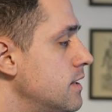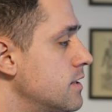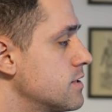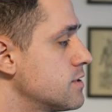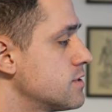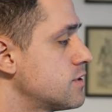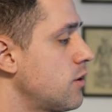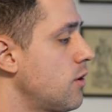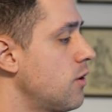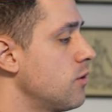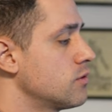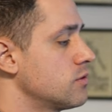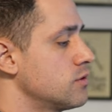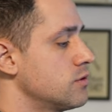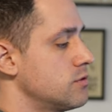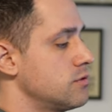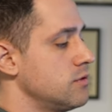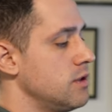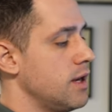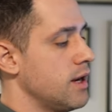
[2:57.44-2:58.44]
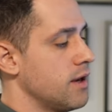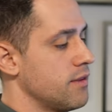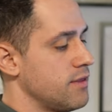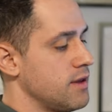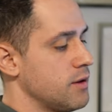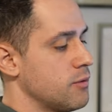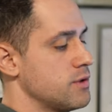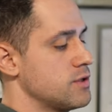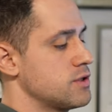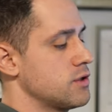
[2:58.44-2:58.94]
So I
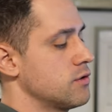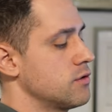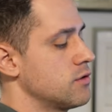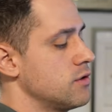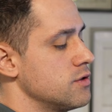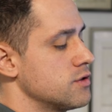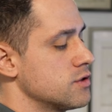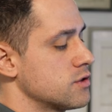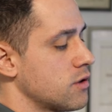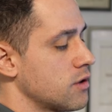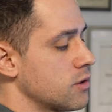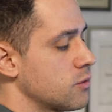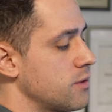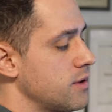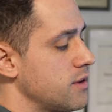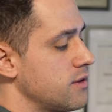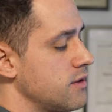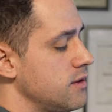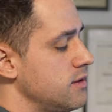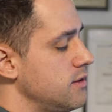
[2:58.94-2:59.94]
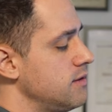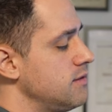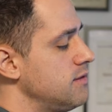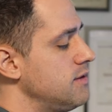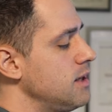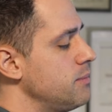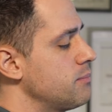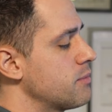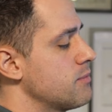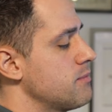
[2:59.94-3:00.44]
think we should start with the
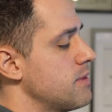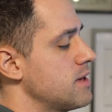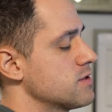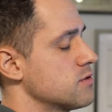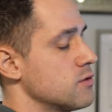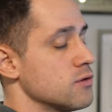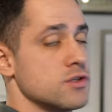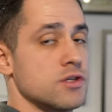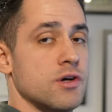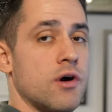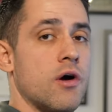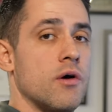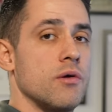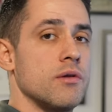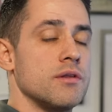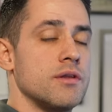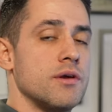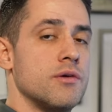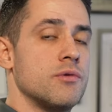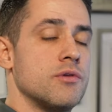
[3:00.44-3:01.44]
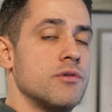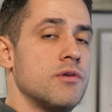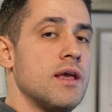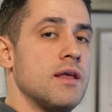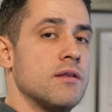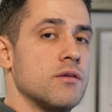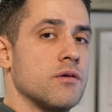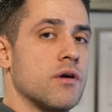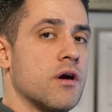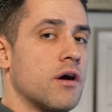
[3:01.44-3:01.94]
deeper muscles called the
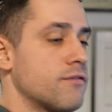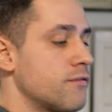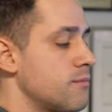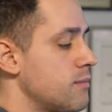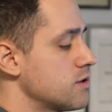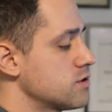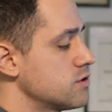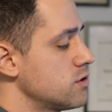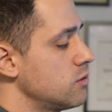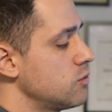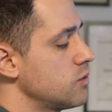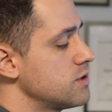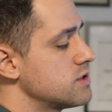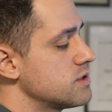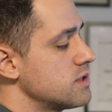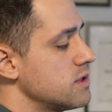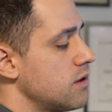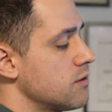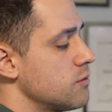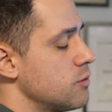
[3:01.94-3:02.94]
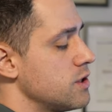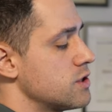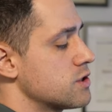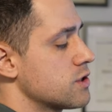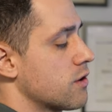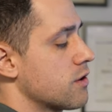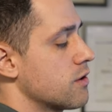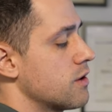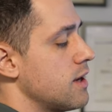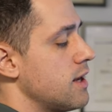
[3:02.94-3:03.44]
rotator cuff muscle, which, which
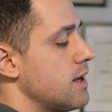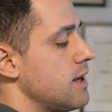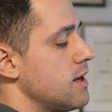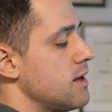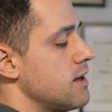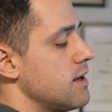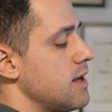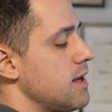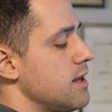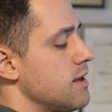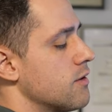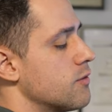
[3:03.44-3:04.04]
are a, a